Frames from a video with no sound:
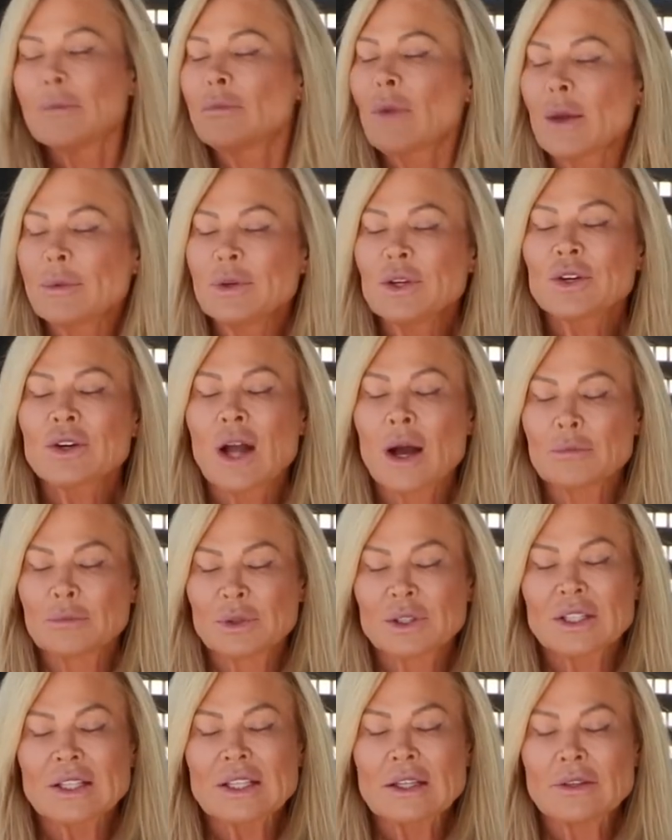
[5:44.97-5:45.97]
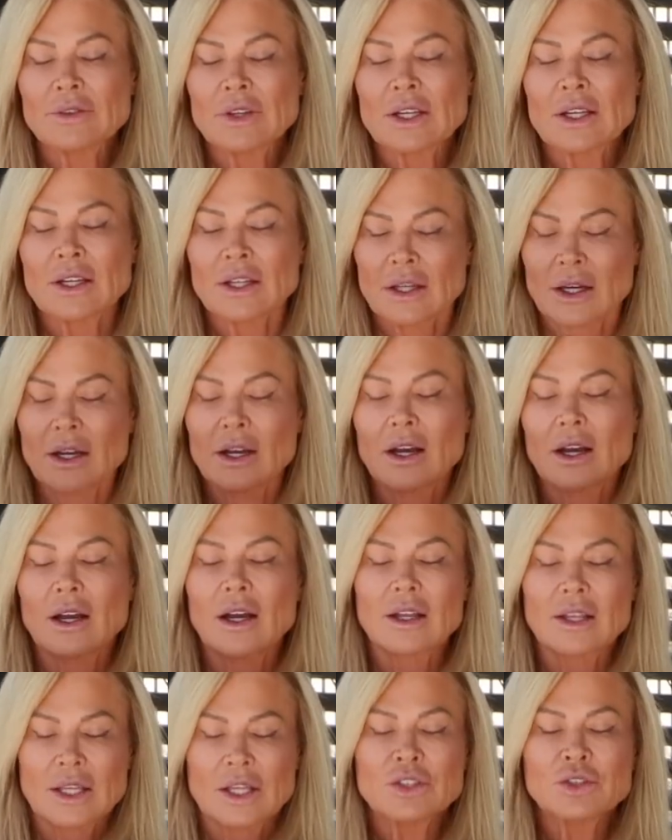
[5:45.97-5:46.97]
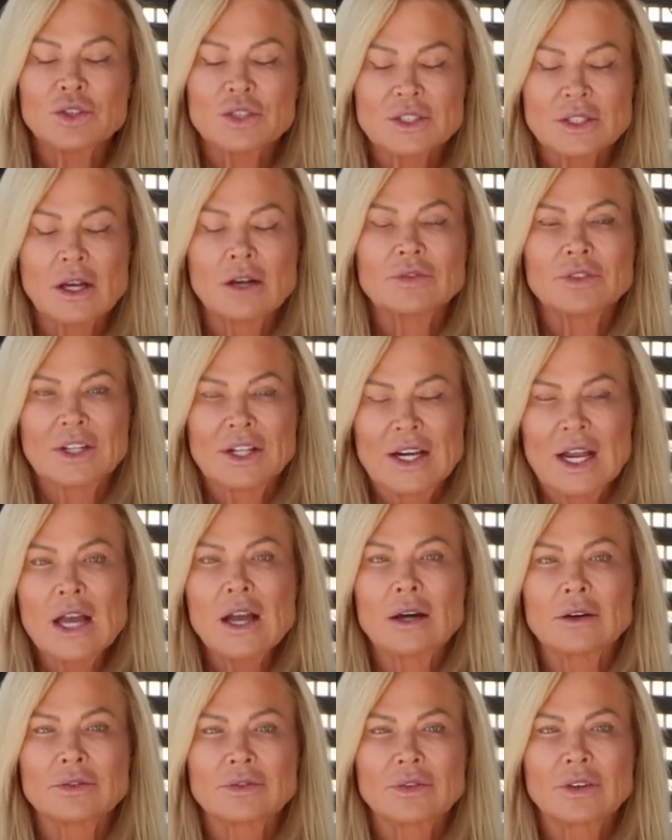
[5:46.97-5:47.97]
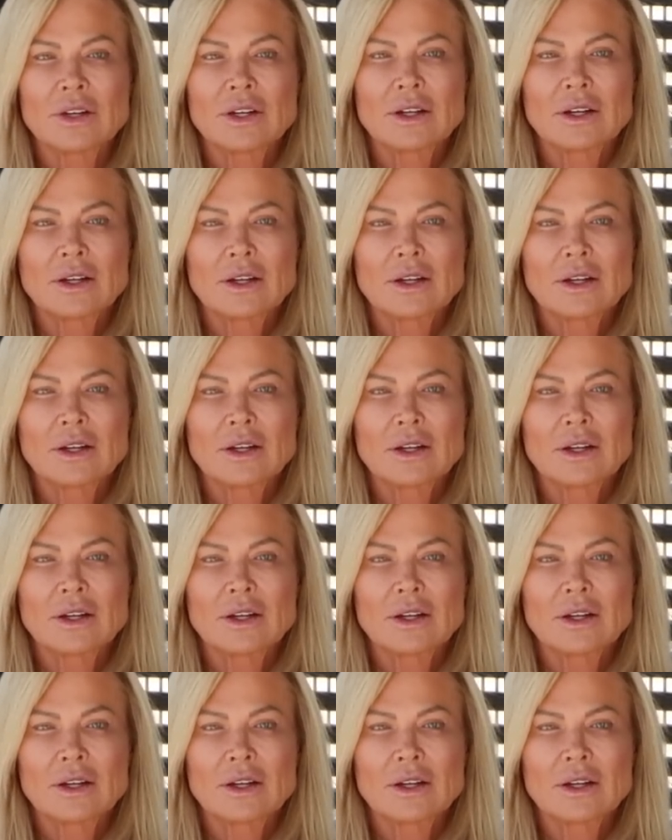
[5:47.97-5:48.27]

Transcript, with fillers: Maybe you're not believing in yourself enough